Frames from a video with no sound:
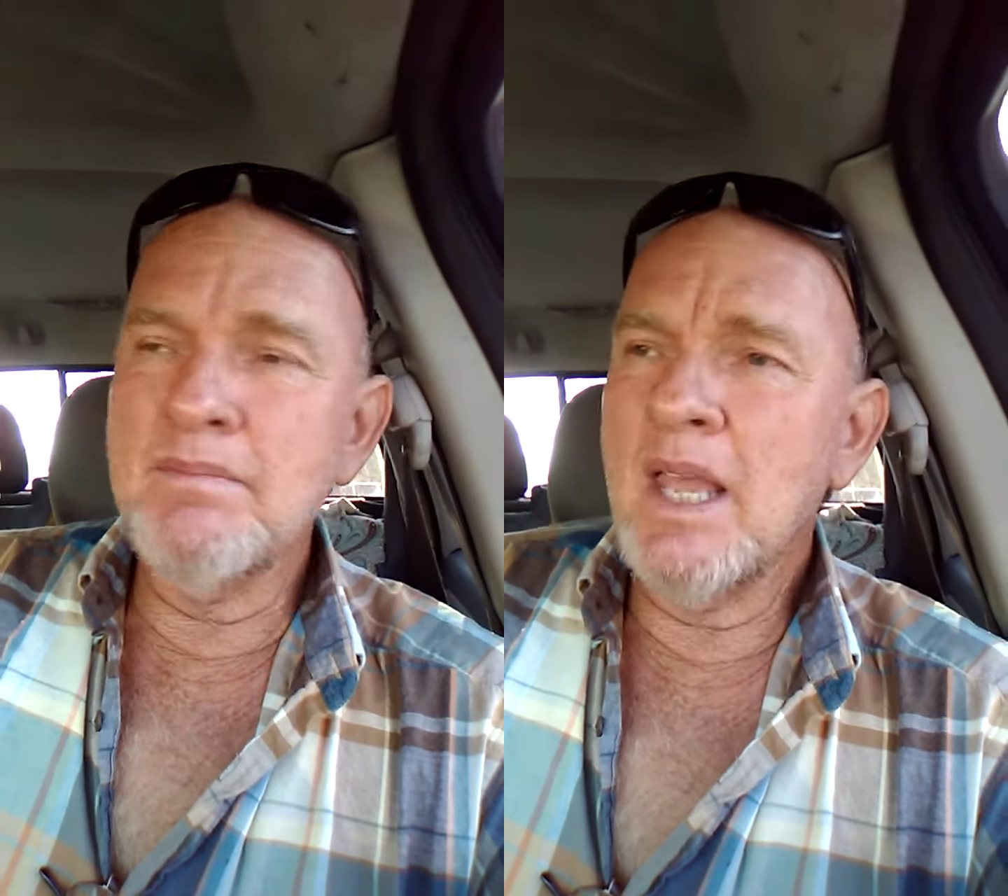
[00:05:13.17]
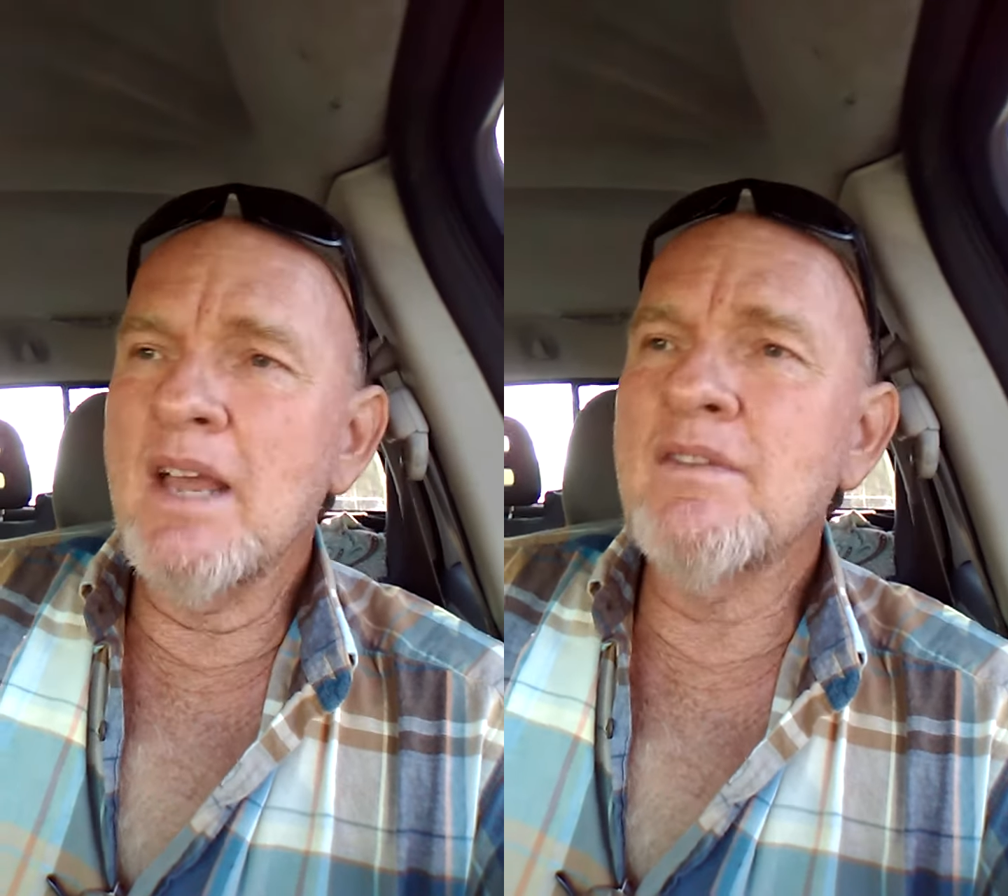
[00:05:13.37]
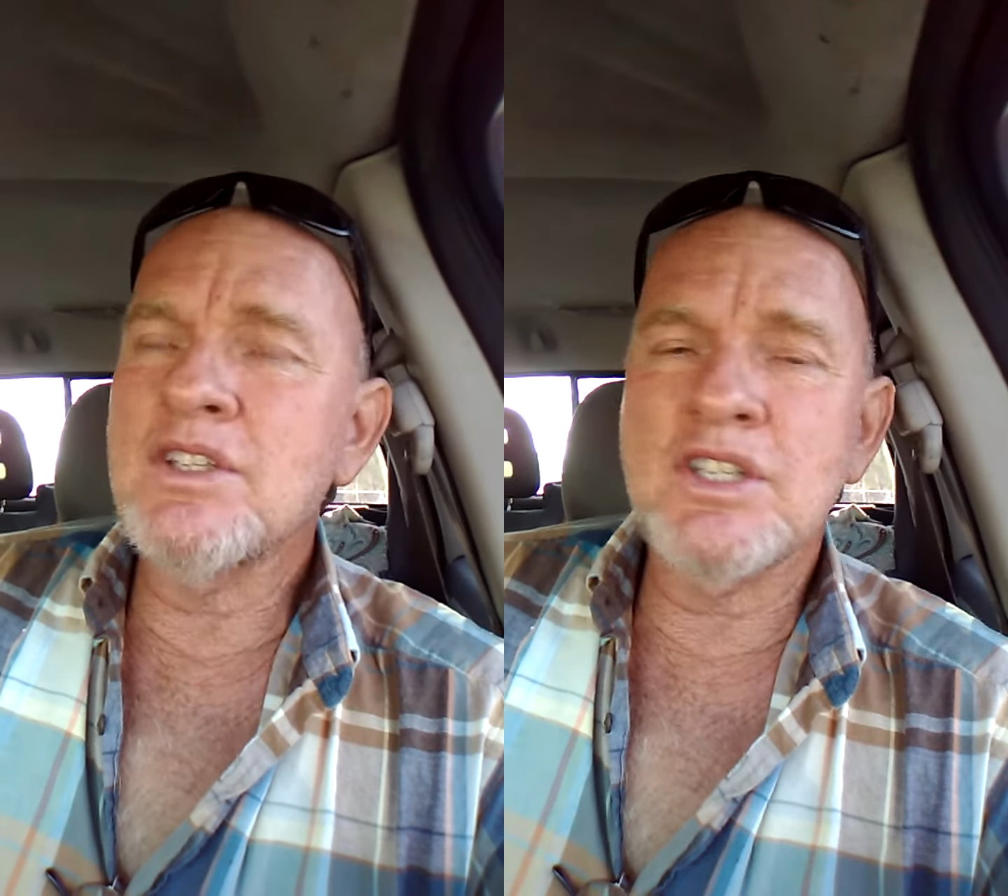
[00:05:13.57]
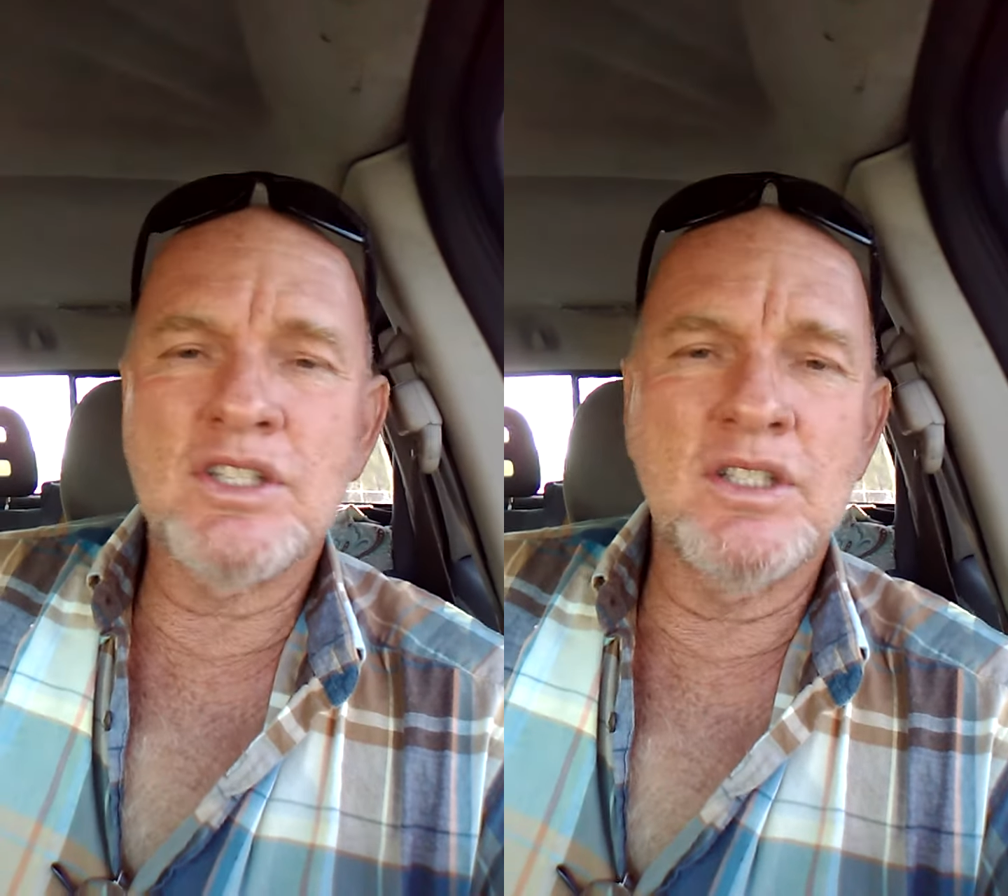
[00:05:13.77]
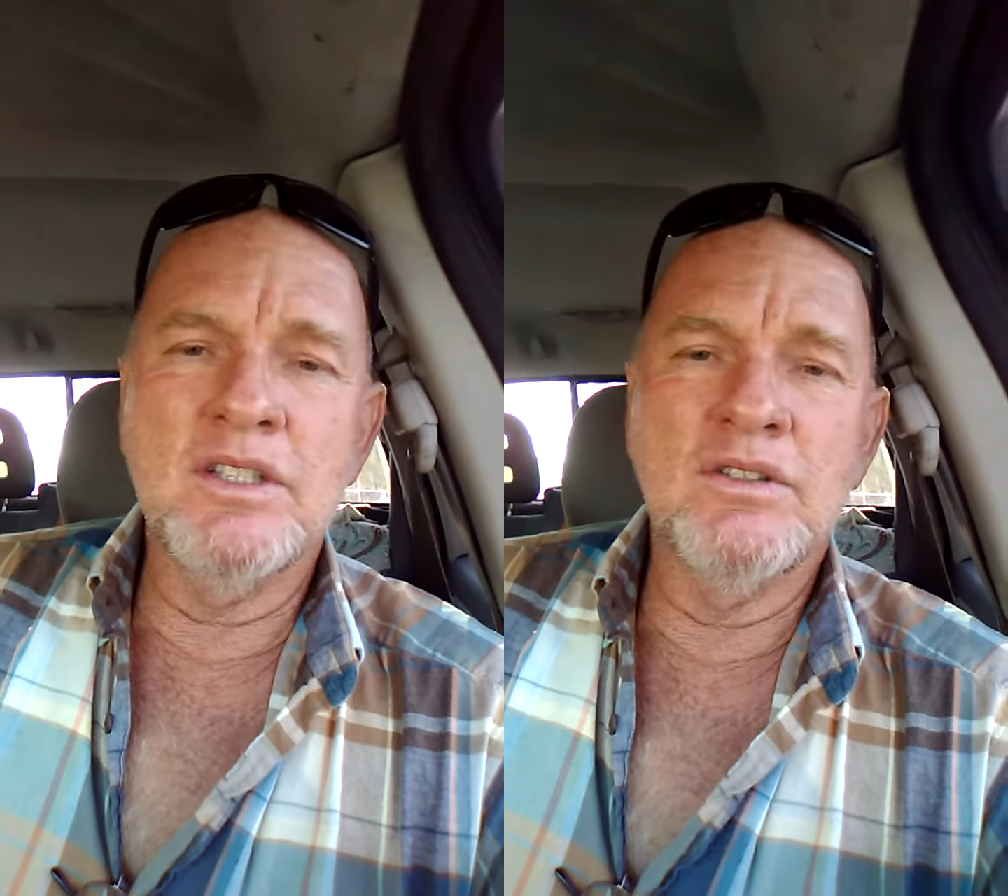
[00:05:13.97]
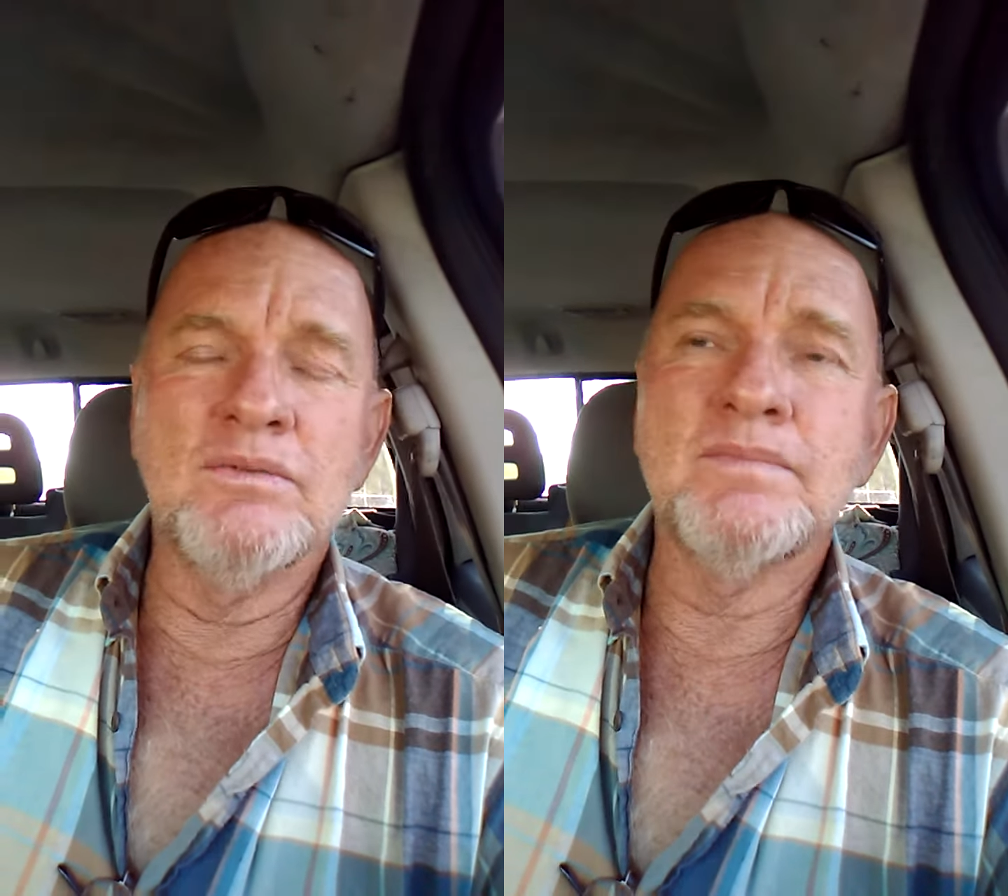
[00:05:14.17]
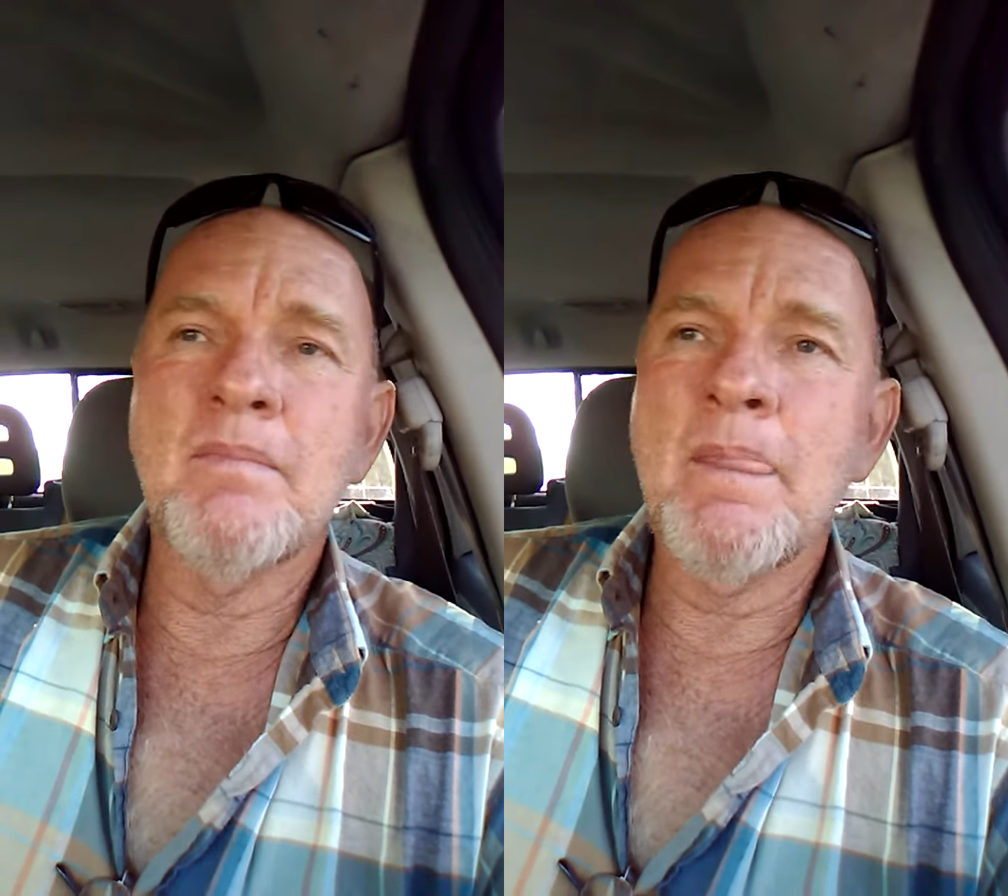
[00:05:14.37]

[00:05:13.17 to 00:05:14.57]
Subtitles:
may have assisted you